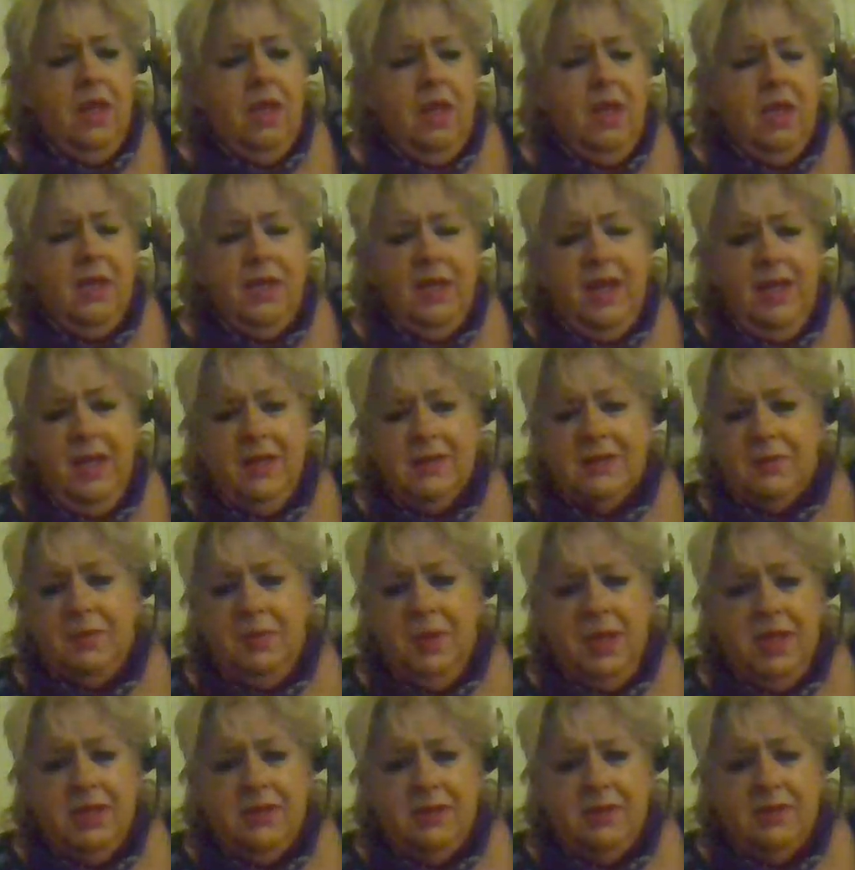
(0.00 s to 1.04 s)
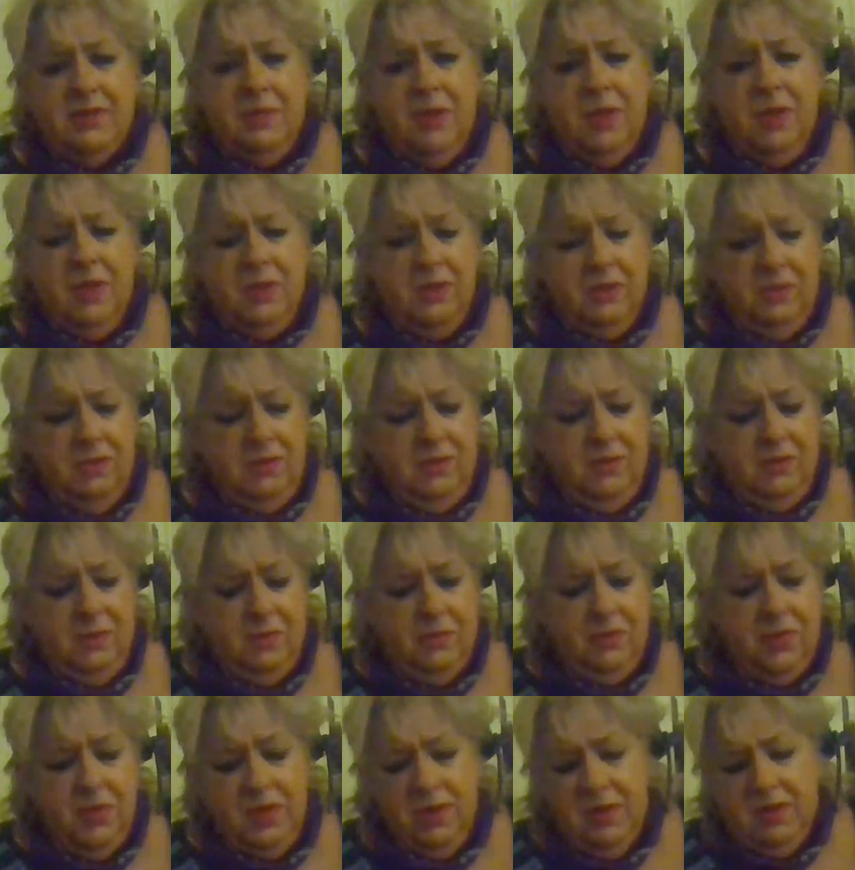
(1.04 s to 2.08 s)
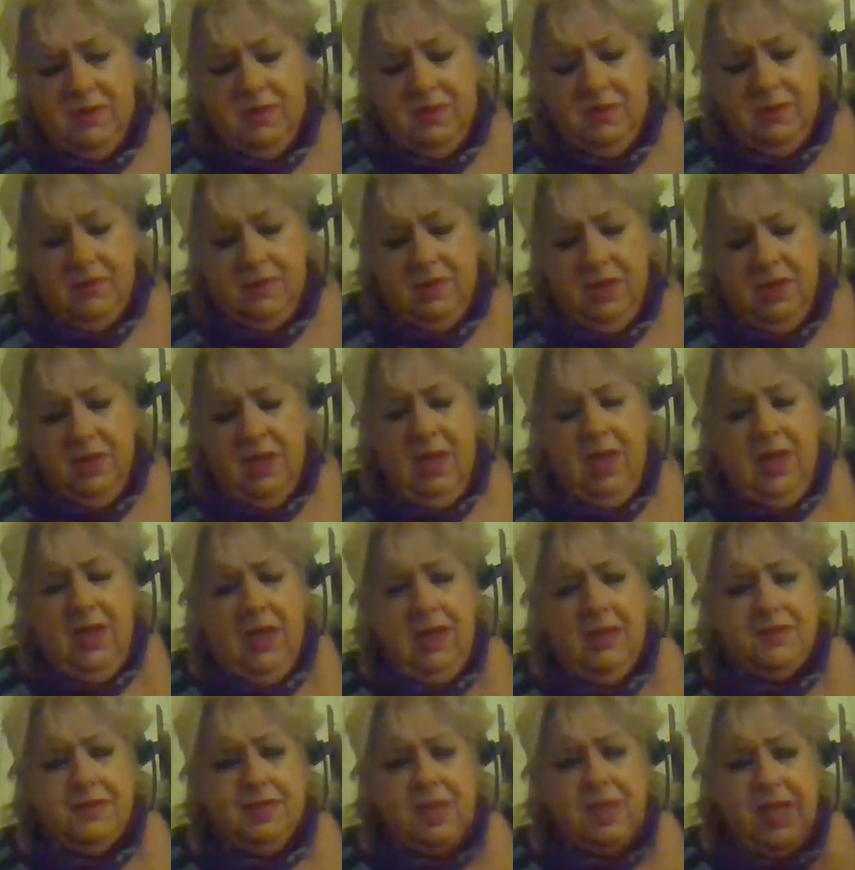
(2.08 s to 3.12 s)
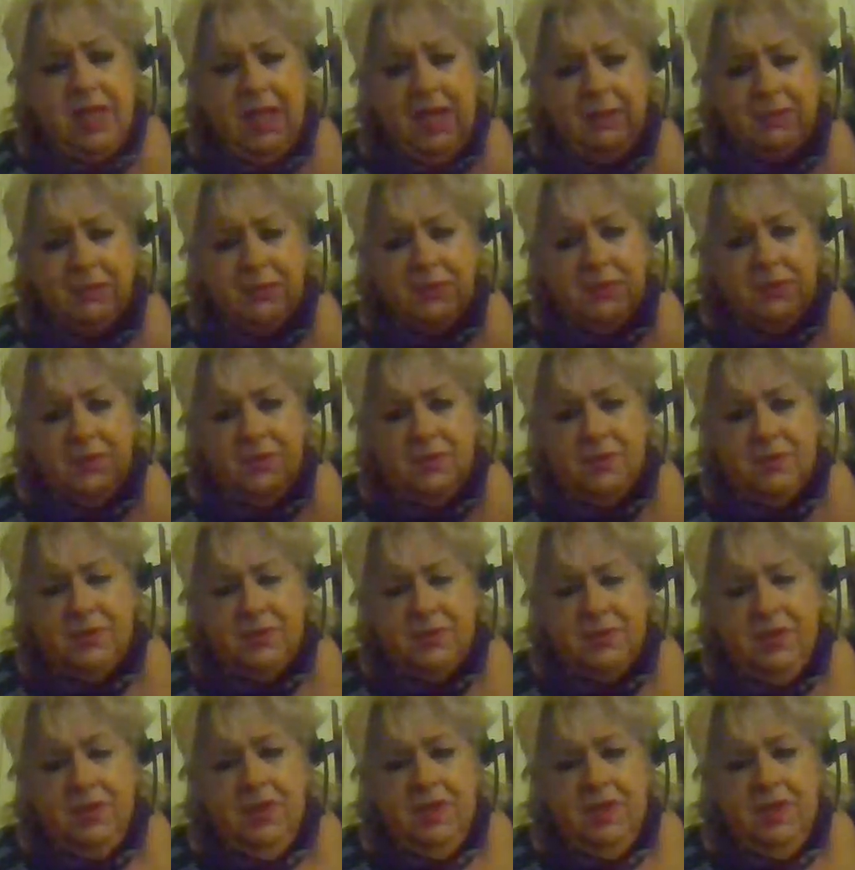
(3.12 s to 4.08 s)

It has a bad smell, but it's in capsules.